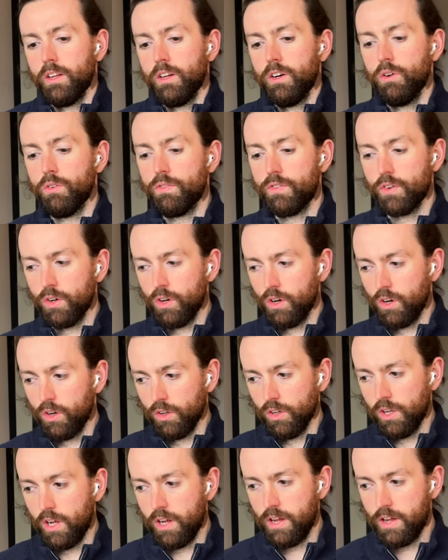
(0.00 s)

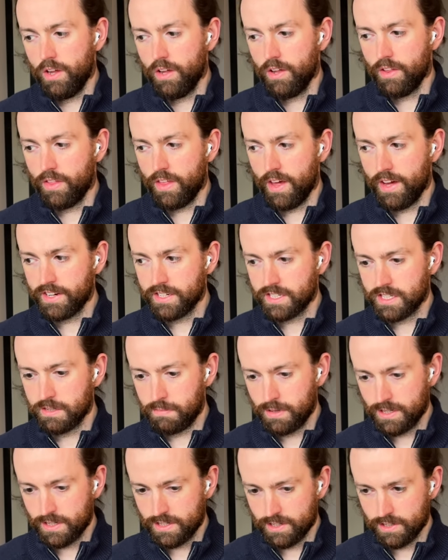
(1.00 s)
overall, that is the
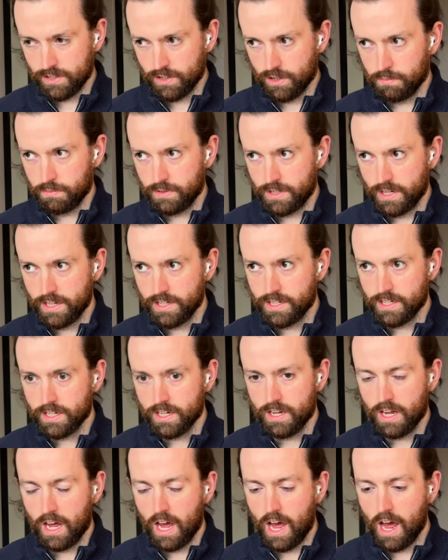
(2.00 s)
business update.
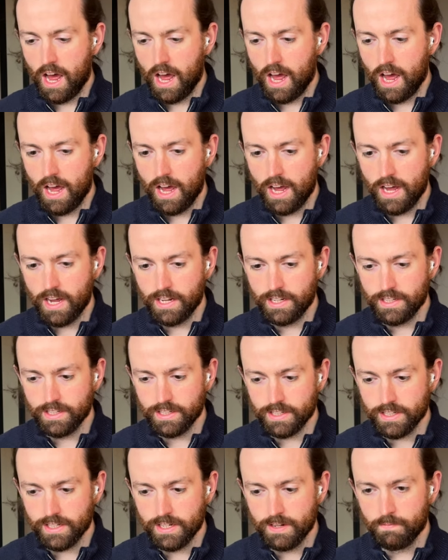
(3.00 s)

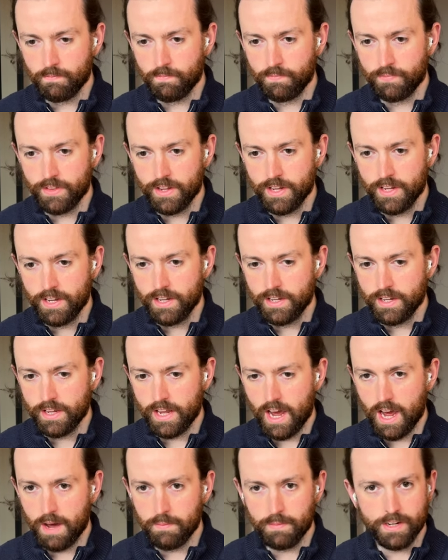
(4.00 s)
And
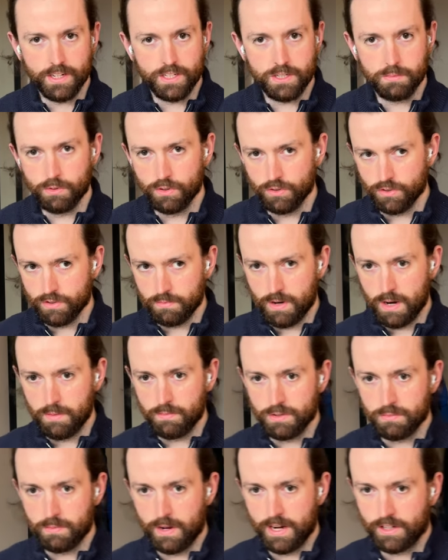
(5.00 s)
yeah, I mean, I suppose from my
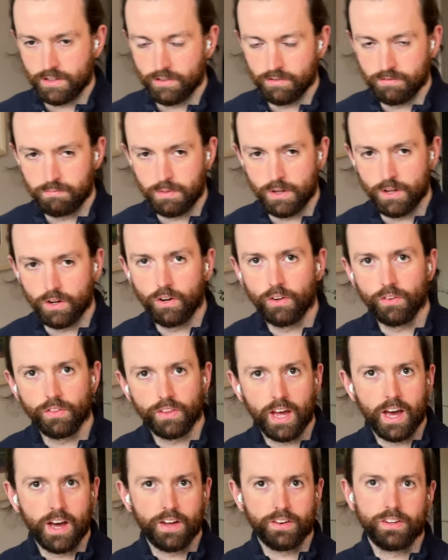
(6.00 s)
perspective, beyond
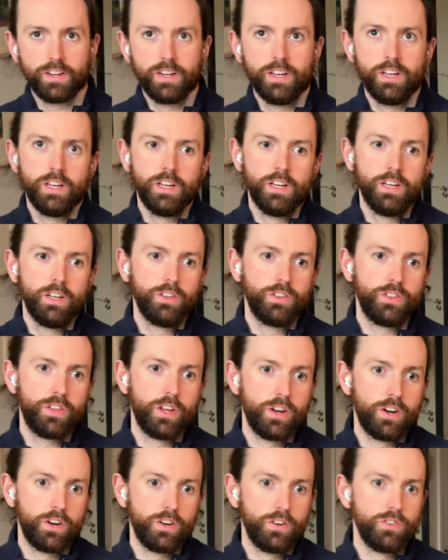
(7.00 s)
that,
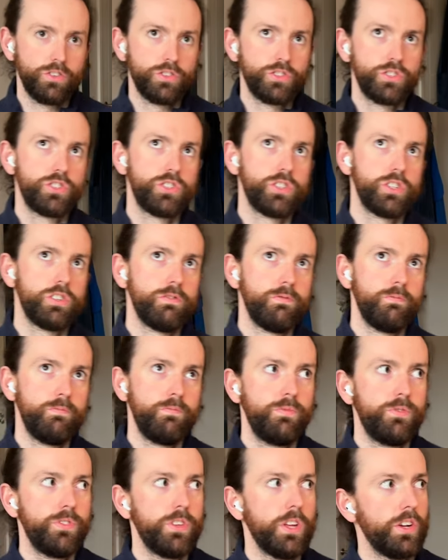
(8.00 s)
there's
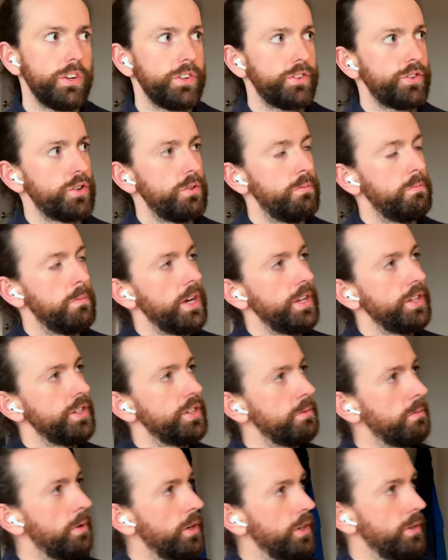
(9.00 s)
not a tremendous
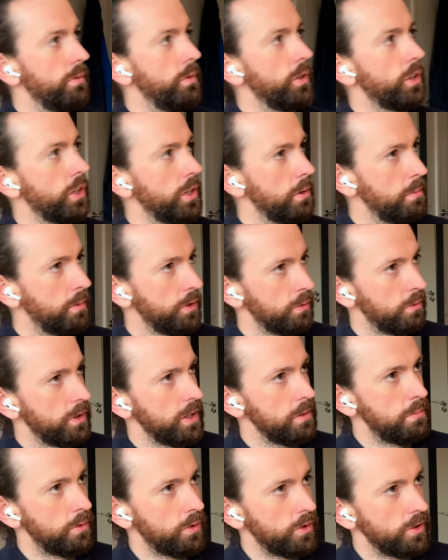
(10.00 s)
amount. I'm looking up at the
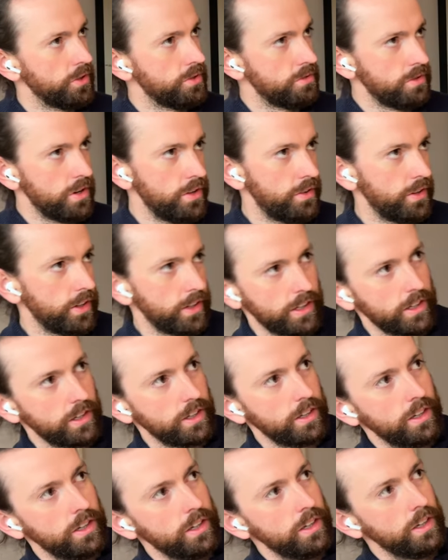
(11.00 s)
whiteboards or anything
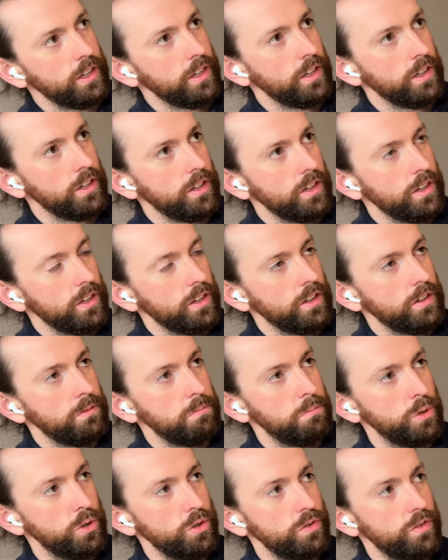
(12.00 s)

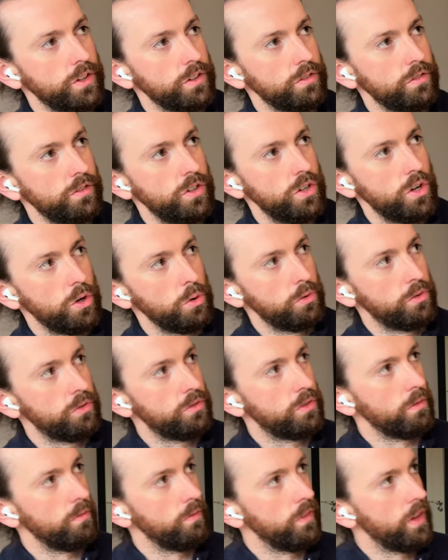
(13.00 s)
moving of note
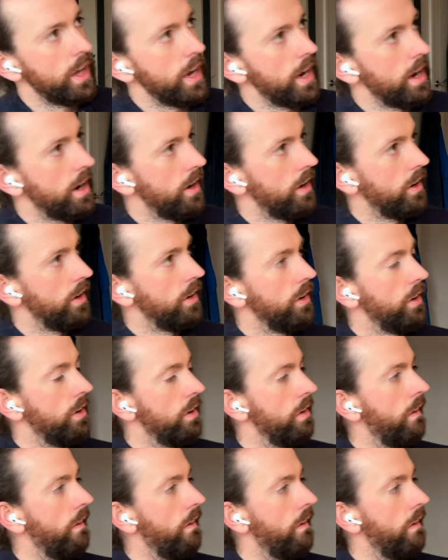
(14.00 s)
from there.